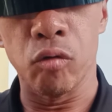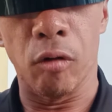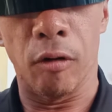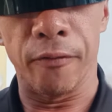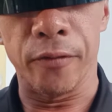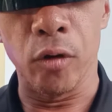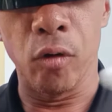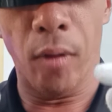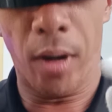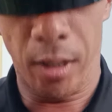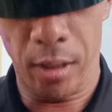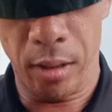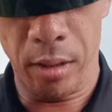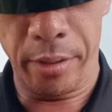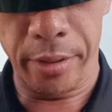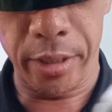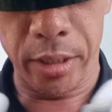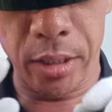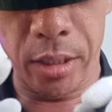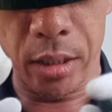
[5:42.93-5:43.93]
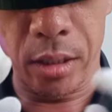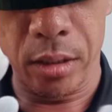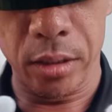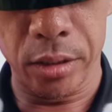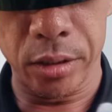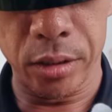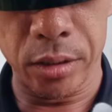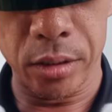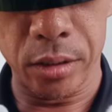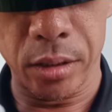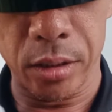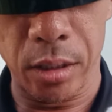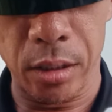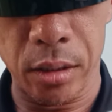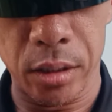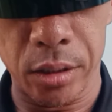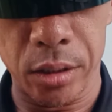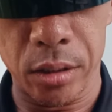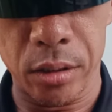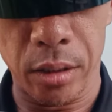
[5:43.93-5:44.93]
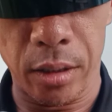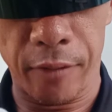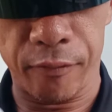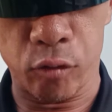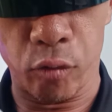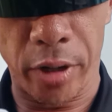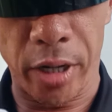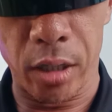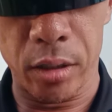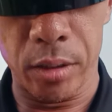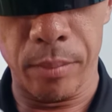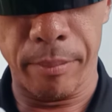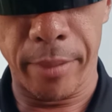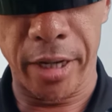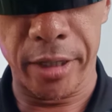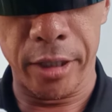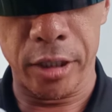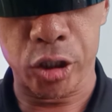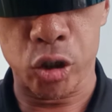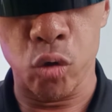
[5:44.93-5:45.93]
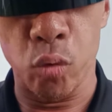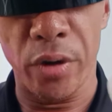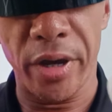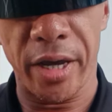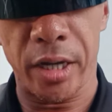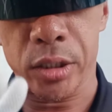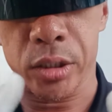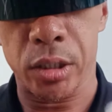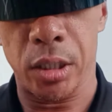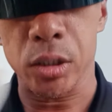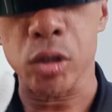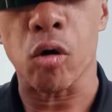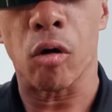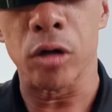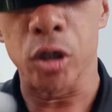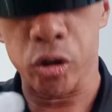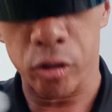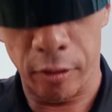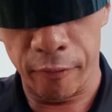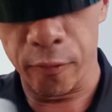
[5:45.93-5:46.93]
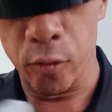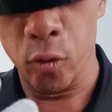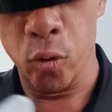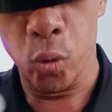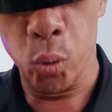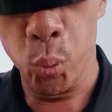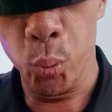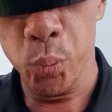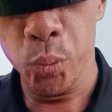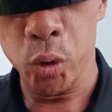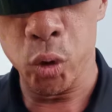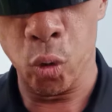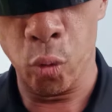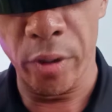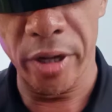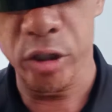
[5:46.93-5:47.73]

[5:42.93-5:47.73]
of you have to manage two-way access contraflow, two-way